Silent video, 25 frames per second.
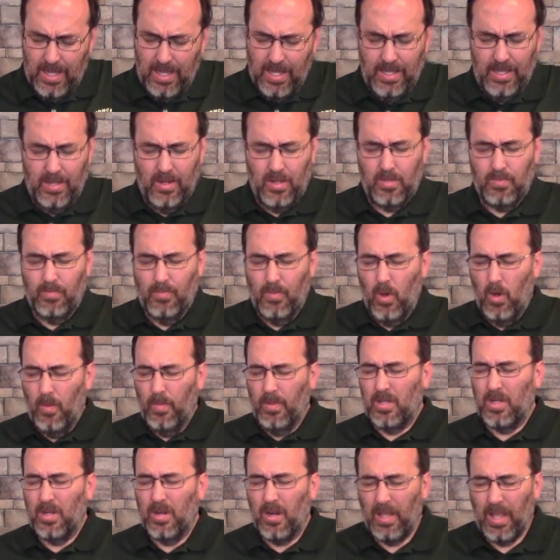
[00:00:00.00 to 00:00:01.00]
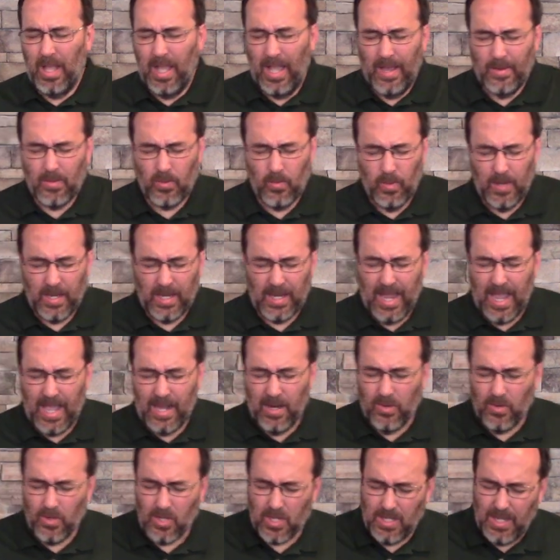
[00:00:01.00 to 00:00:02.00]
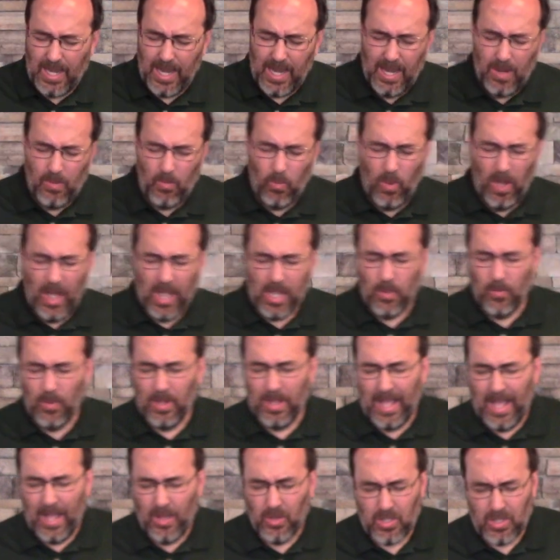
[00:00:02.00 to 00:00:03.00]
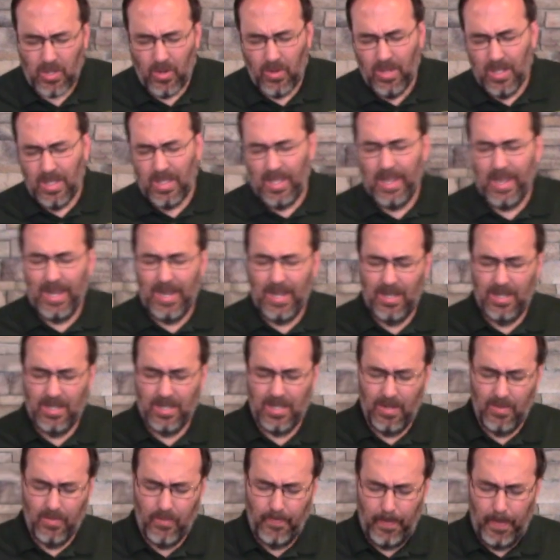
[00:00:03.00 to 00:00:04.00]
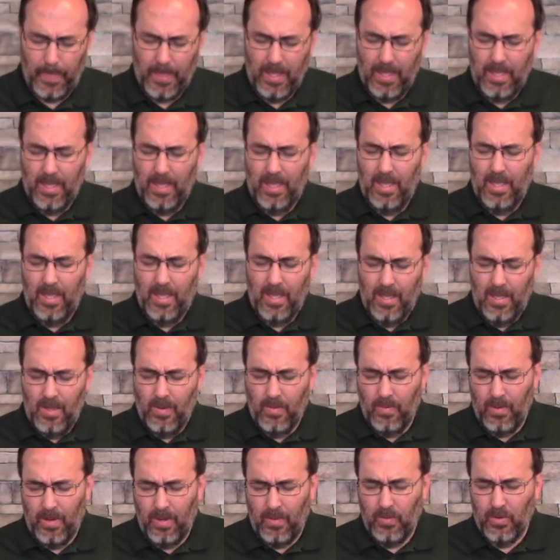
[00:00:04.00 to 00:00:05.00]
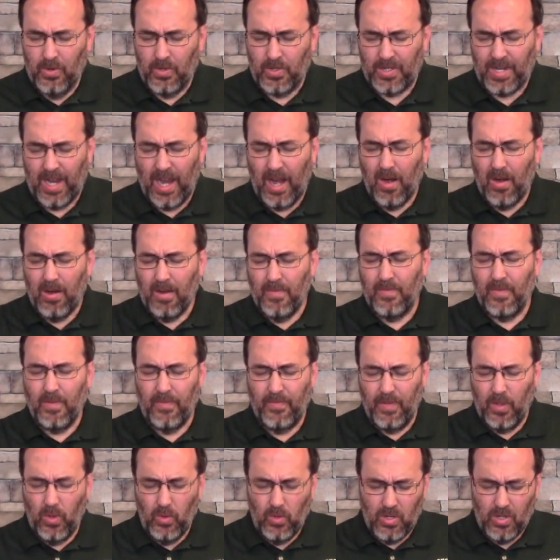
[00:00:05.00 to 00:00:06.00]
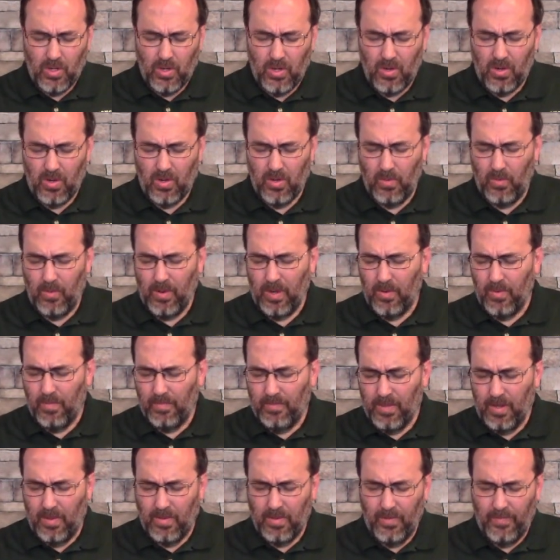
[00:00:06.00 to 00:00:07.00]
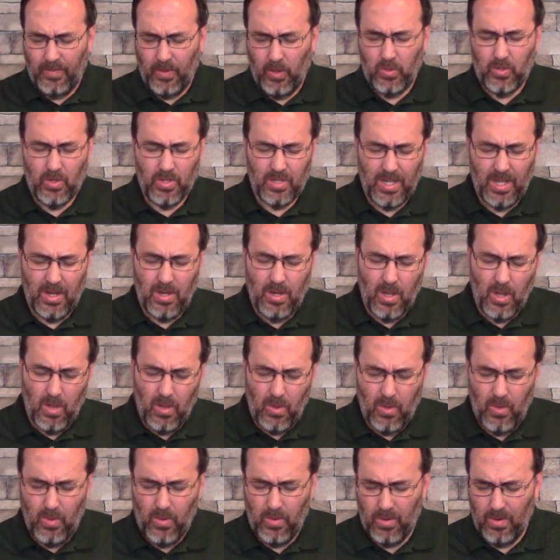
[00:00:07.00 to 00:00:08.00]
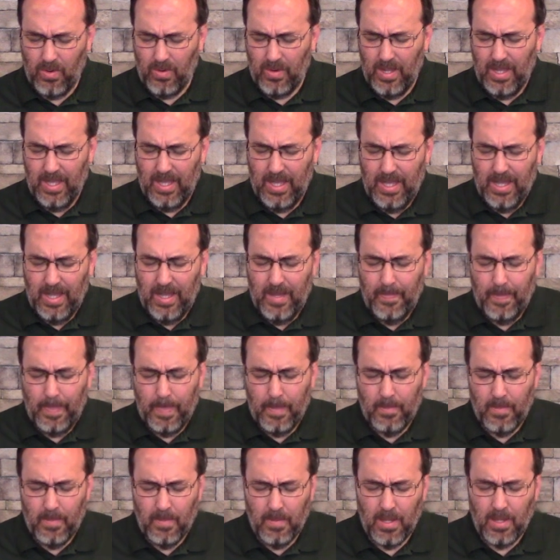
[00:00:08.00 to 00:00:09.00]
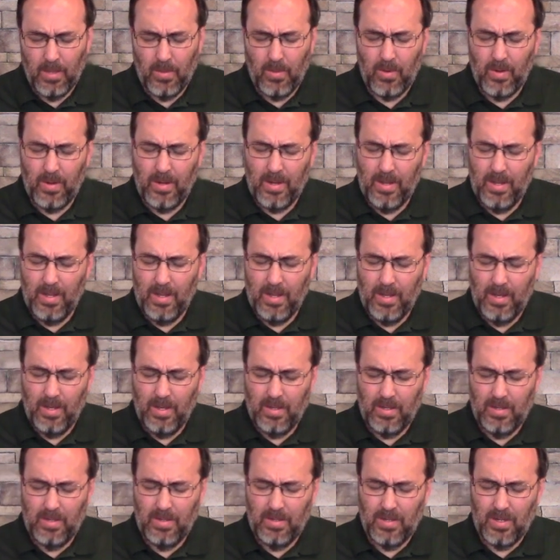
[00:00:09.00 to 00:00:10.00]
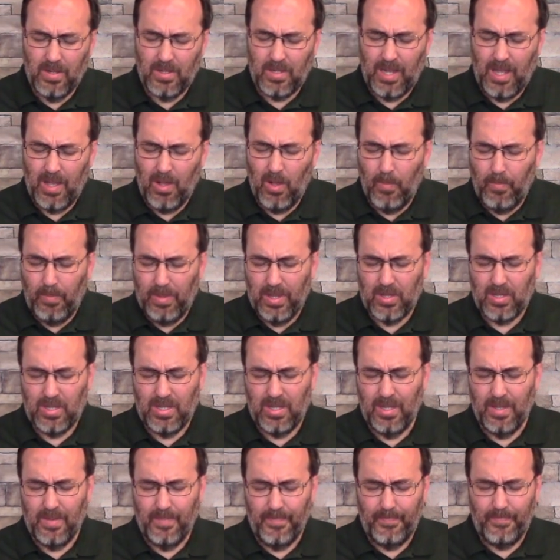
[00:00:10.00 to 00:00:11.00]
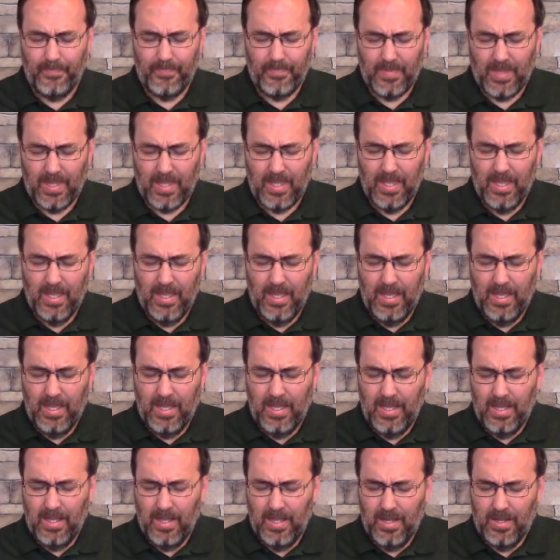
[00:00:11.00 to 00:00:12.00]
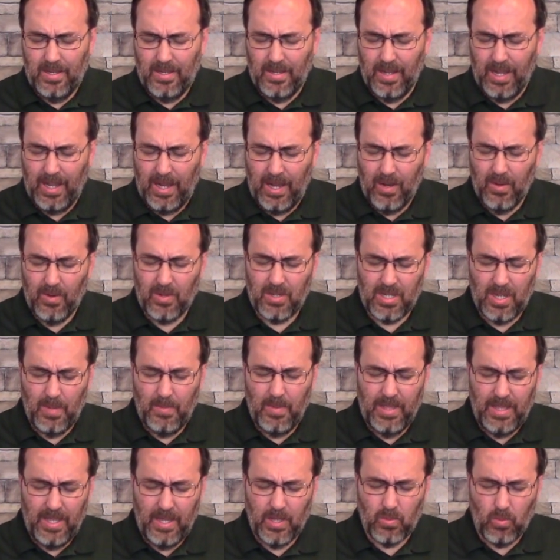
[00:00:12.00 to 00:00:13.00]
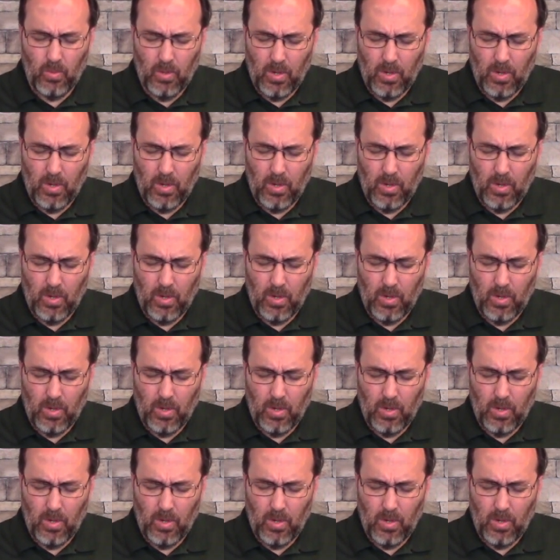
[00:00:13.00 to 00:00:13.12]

And there's moments in our lives when we can't understand why you allow certain things, and we were scared of the future, or the future's unknown, but Lord, just help us to hear some of these